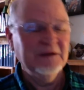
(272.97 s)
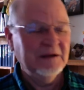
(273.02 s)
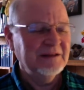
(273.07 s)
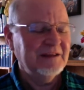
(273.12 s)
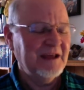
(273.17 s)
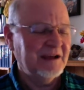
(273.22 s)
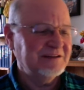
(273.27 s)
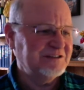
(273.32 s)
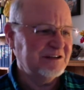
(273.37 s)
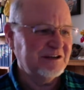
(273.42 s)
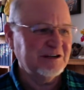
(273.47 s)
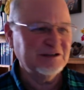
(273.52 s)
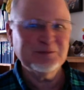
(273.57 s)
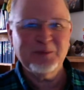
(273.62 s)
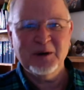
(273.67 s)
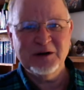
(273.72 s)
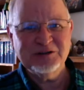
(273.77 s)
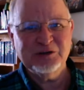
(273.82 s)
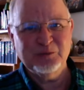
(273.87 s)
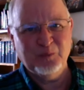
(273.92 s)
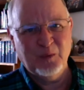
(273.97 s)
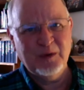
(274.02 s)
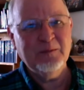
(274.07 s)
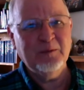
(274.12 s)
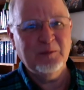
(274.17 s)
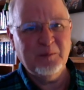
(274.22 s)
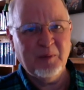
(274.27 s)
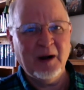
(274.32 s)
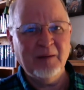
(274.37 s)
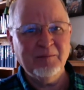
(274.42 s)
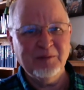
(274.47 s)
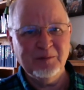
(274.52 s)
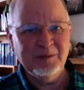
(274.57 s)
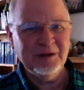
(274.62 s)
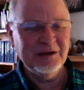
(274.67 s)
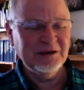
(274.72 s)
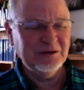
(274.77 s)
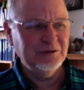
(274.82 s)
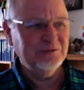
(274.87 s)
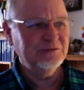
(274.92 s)
That's an expression we would
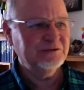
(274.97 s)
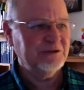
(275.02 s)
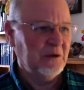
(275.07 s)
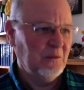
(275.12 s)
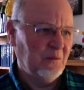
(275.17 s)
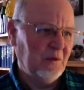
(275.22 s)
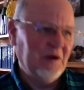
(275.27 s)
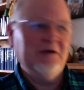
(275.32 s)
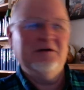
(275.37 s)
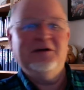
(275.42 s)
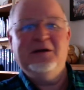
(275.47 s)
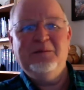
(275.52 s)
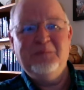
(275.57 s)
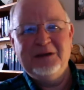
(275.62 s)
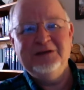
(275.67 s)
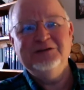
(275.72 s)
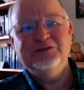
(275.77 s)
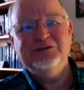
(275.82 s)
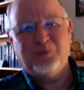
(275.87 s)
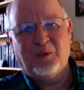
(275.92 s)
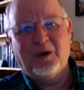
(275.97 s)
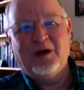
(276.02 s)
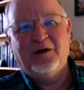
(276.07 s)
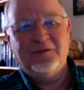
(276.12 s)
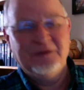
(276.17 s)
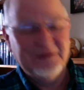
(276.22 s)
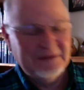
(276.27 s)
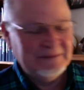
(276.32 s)
probably use. Well, he means well.